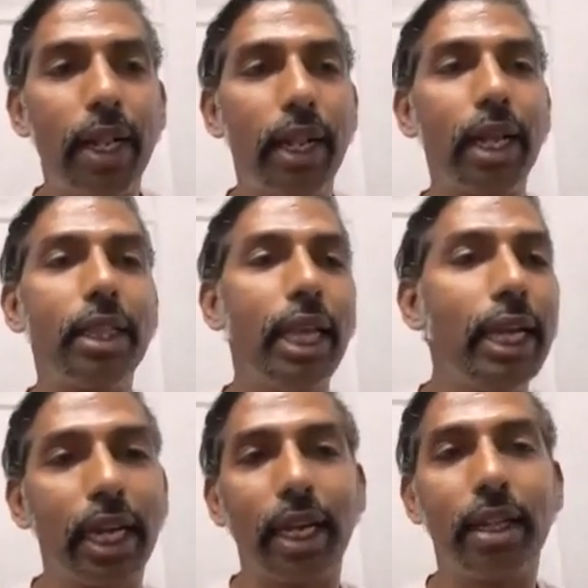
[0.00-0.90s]
And when
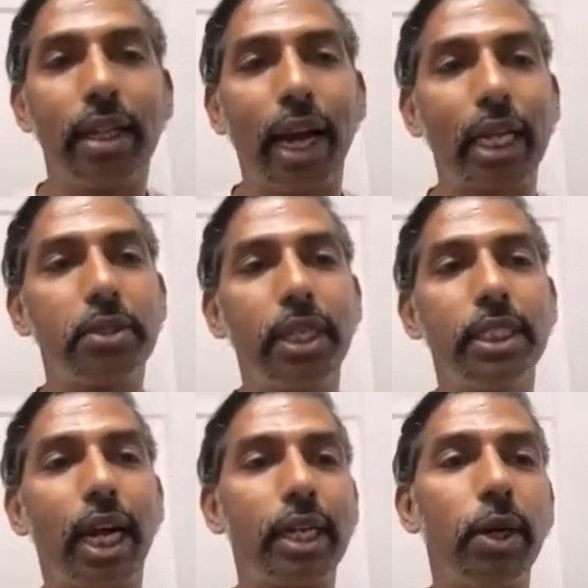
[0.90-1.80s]
they're thinking, they're
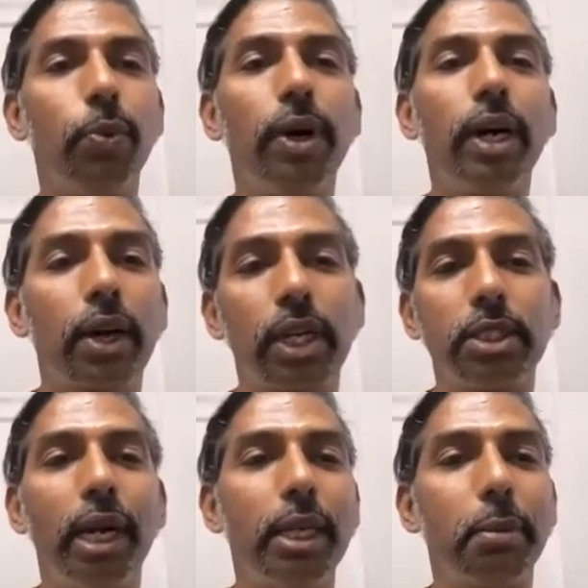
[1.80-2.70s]
actually starting to
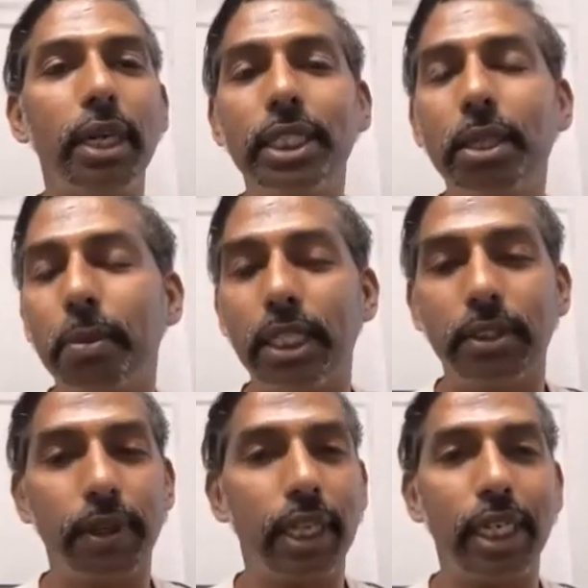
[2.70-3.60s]
work across multiple
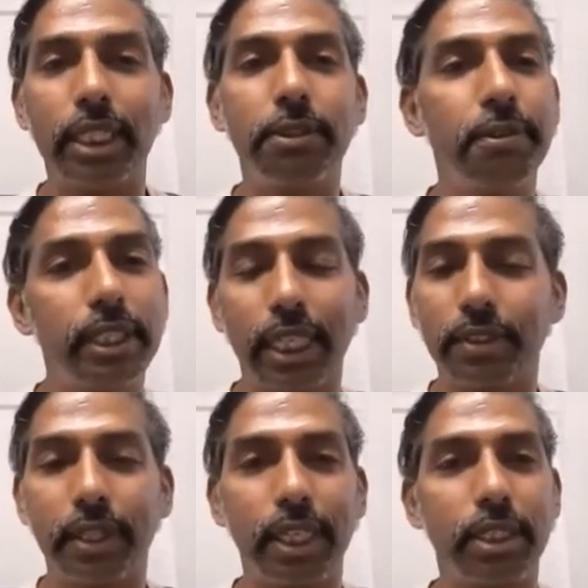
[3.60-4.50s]
disciplines, whether it is
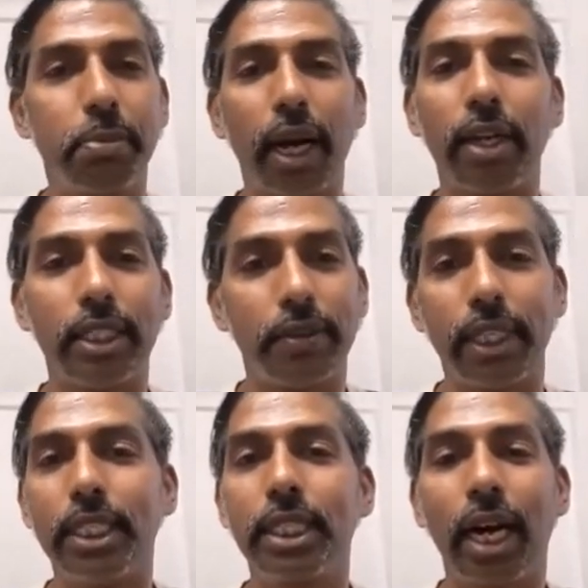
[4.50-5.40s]
physics, whether it's
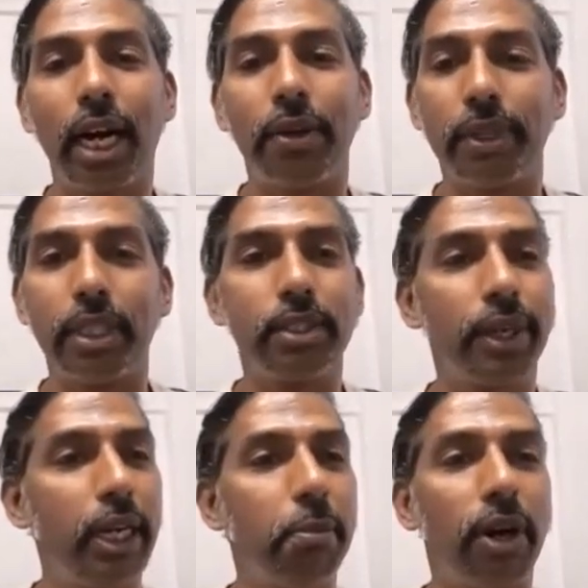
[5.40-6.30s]
biology, whether it's art,
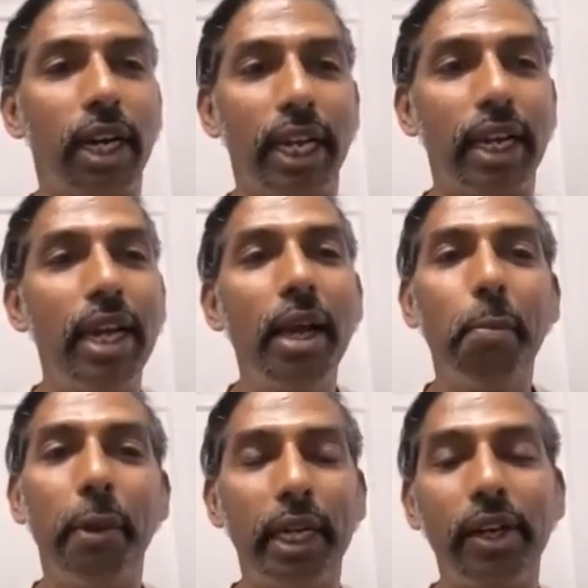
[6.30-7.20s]
whether it's 3D modeling,